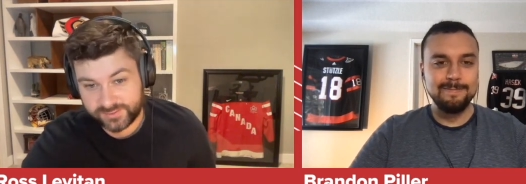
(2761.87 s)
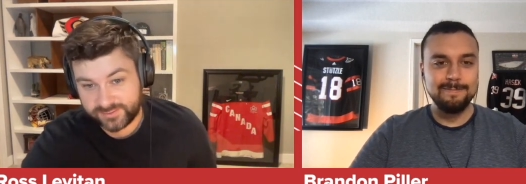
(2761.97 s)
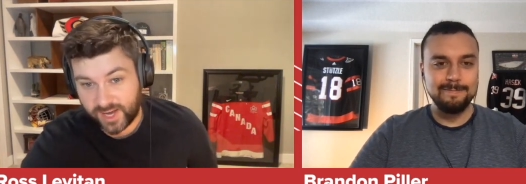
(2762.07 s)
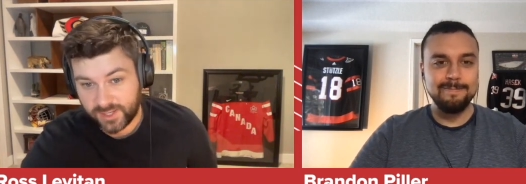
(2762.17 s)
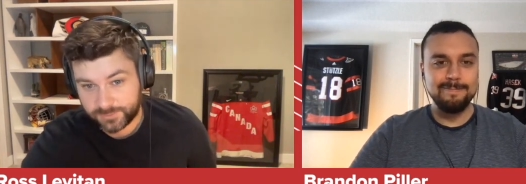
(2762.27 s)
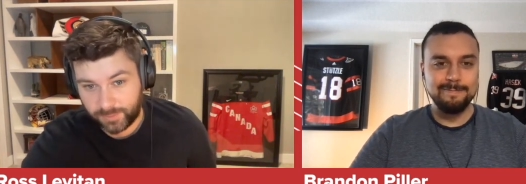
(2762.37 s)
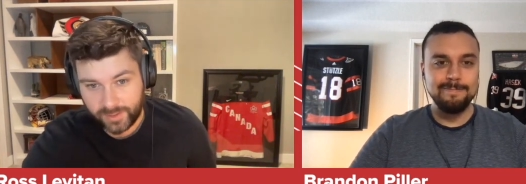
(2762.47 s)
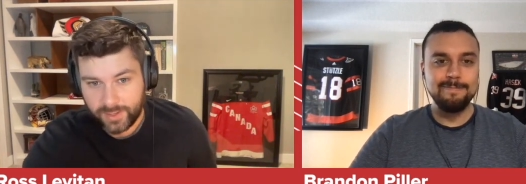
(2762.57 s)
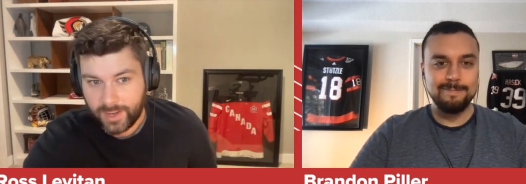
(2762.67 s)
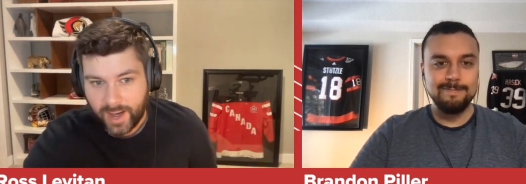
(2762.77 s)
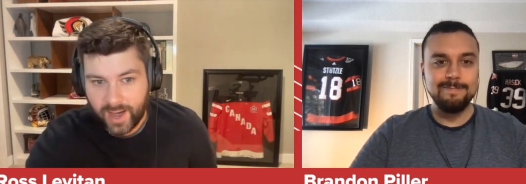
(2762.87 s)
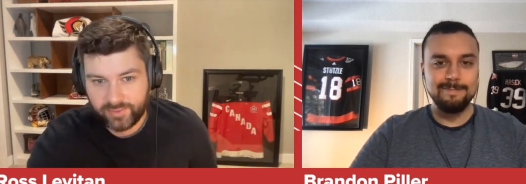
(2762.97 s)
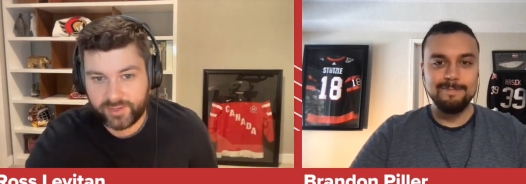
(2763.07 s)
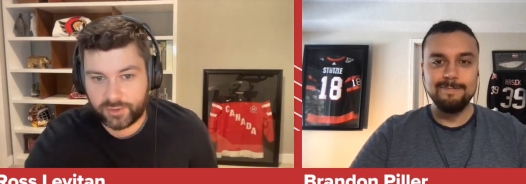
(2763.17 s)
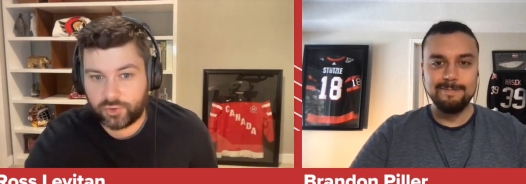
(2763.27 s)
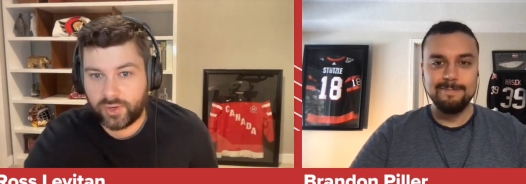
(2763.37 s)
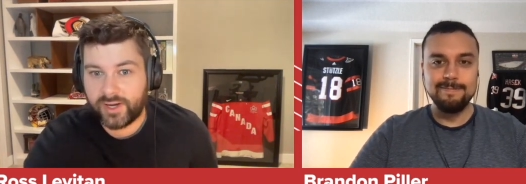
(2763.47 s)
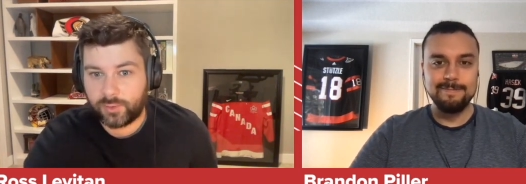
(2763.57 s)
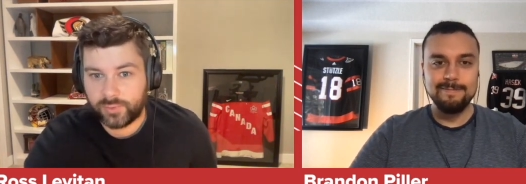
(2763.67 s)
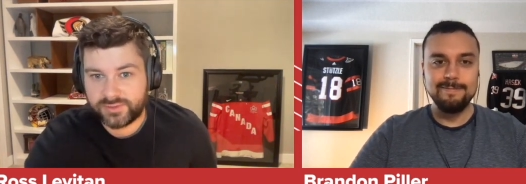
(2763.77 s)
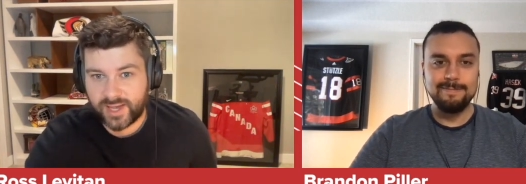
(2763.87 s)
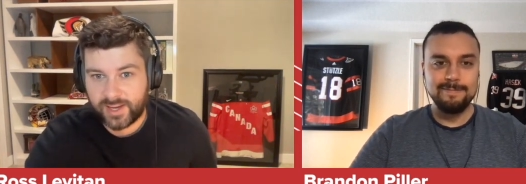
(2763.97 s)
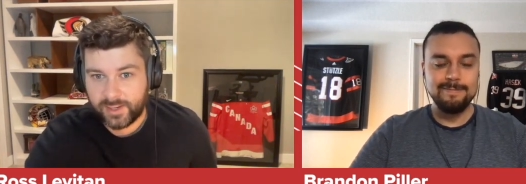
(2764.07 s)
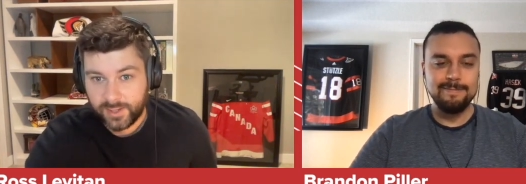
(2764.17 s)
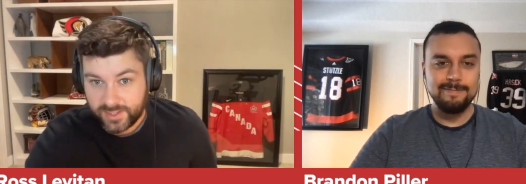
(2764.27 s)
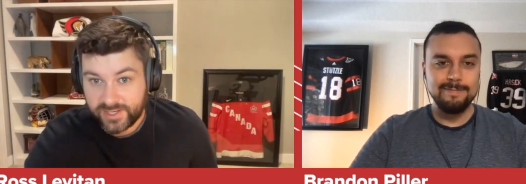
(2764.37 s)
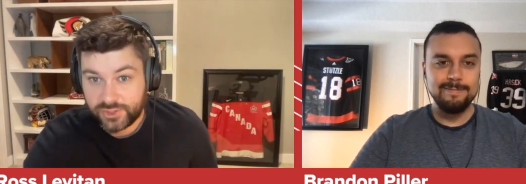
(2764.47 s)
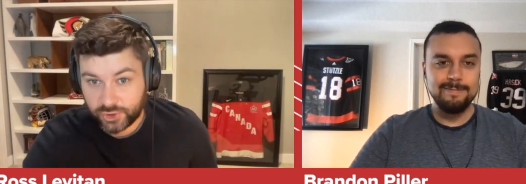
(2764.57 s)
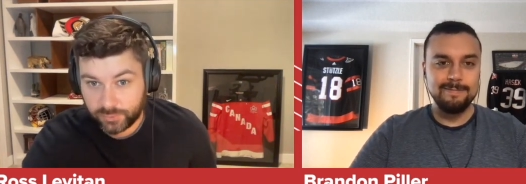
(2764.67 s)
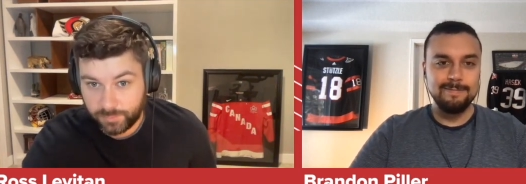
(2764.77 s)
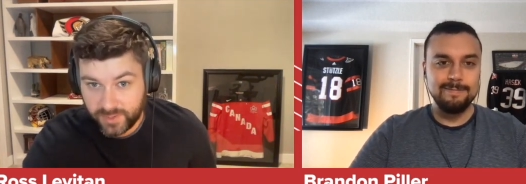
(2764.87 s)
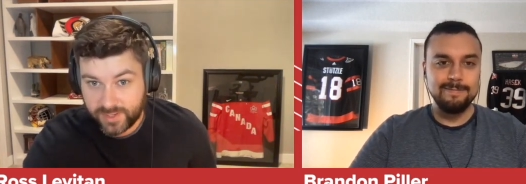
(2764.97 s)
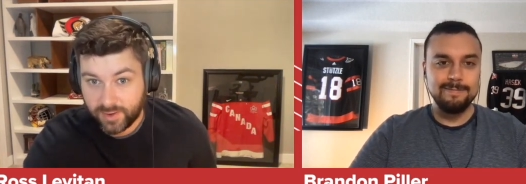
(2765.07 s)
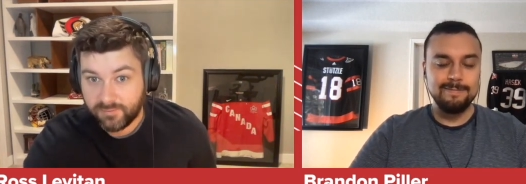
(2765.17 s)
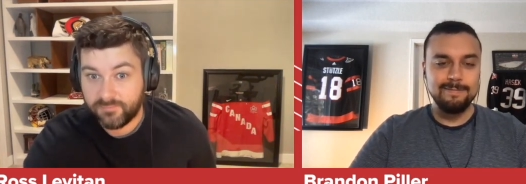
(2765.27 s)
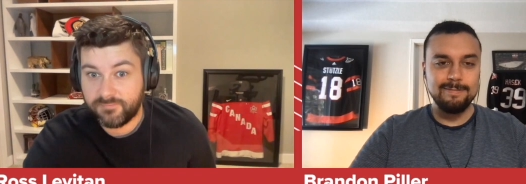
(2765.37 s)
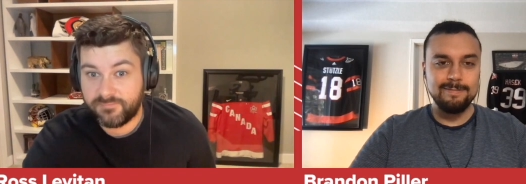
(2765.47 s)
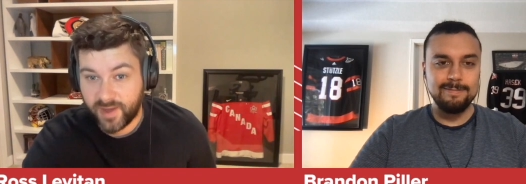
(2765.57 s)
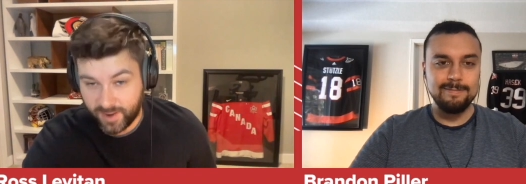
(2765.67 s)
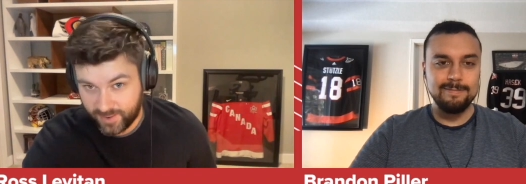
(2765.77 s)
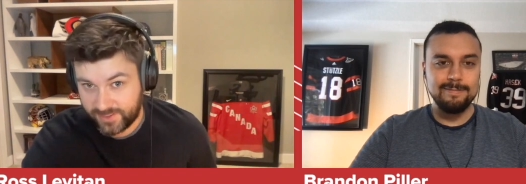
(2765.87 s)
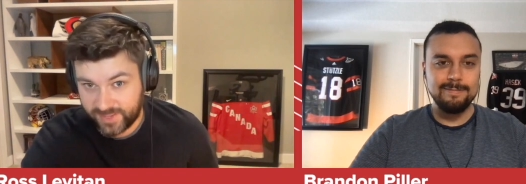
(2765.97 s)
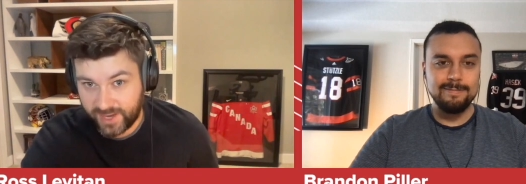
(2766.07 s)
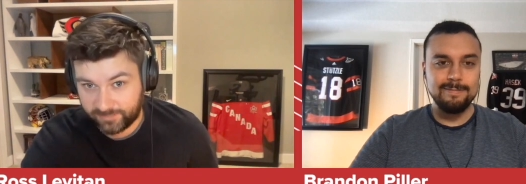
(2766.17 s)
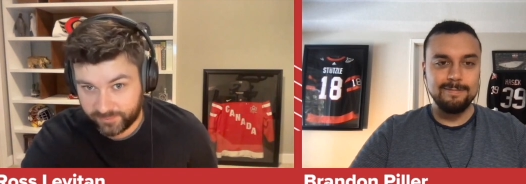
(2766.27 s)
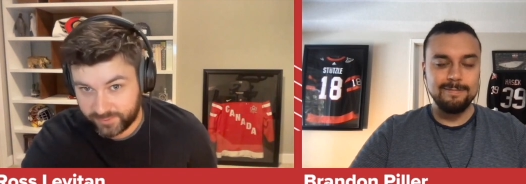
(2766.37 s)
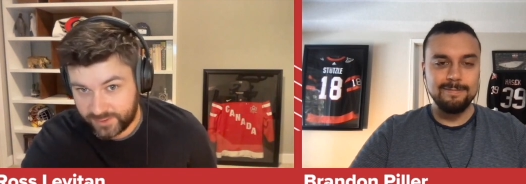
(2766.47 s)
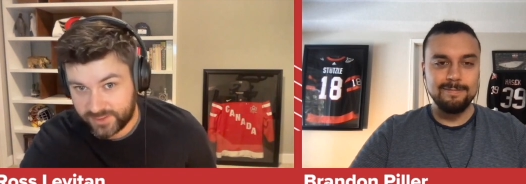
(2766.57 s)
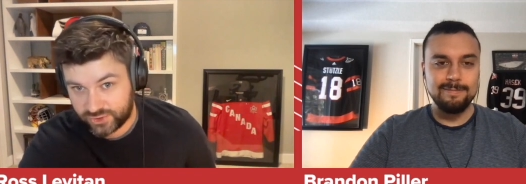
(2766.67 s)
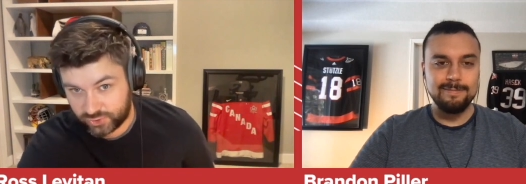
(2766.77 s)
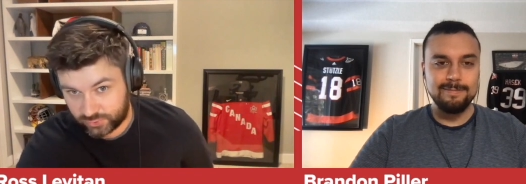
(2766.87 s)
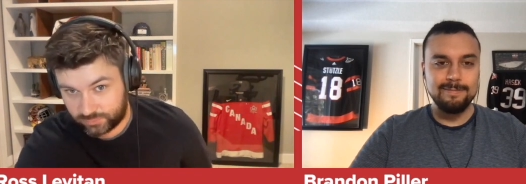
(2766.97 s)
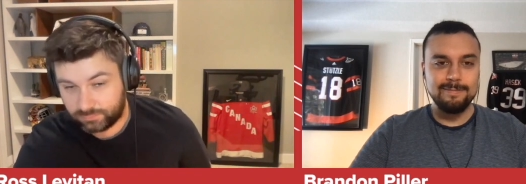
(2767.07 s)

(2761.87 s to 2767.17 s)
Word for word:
Speaker 1: It sucks, but I think a critic would say he should be very thankful that he st